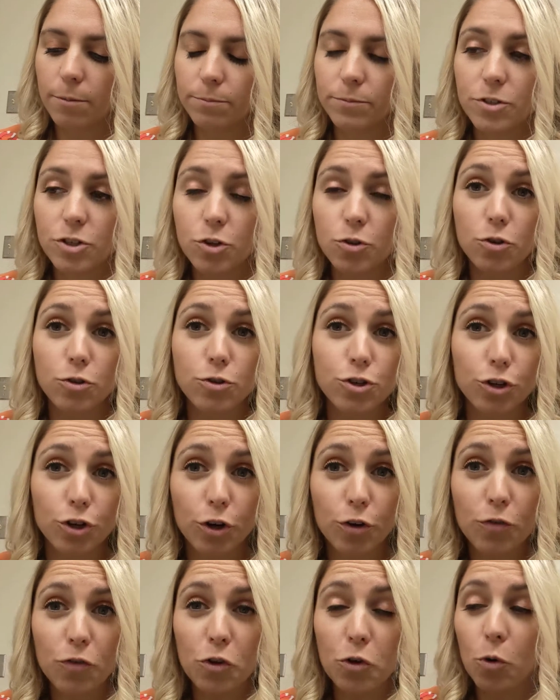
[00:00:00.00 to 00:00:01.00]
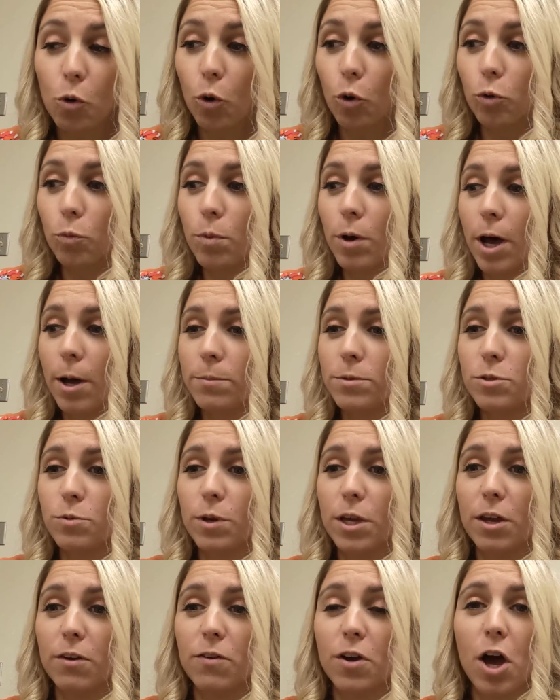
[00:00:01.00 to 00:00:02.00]
So those are a few old pumps.
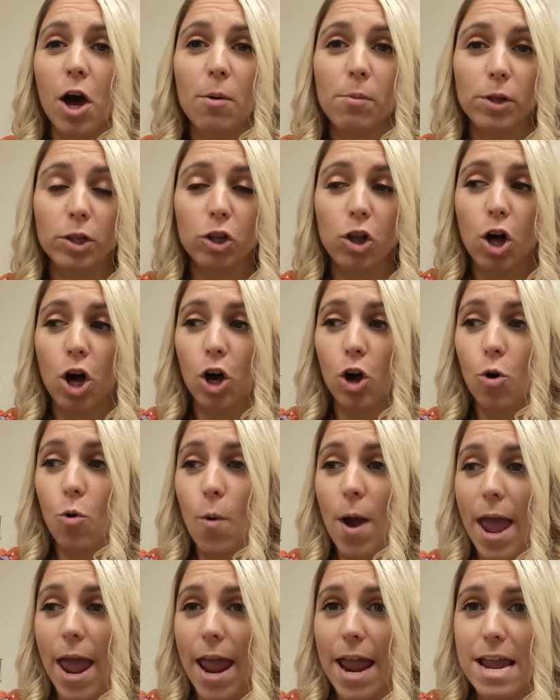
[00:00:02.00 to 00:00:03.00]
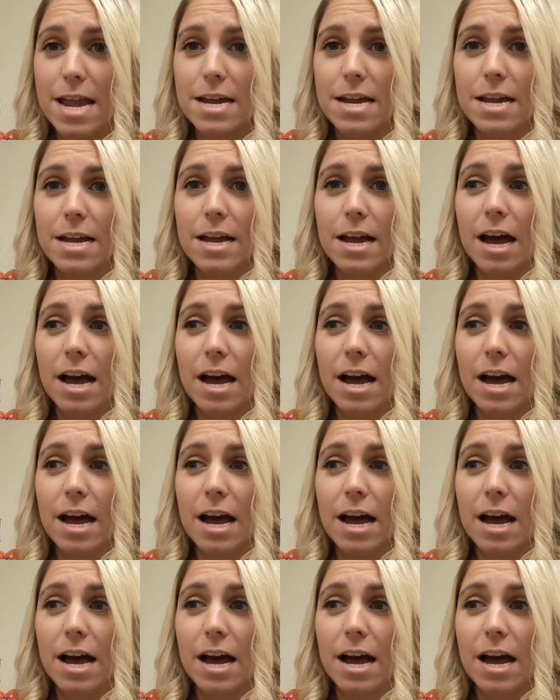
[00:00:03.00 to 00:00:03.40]
We have come a long way.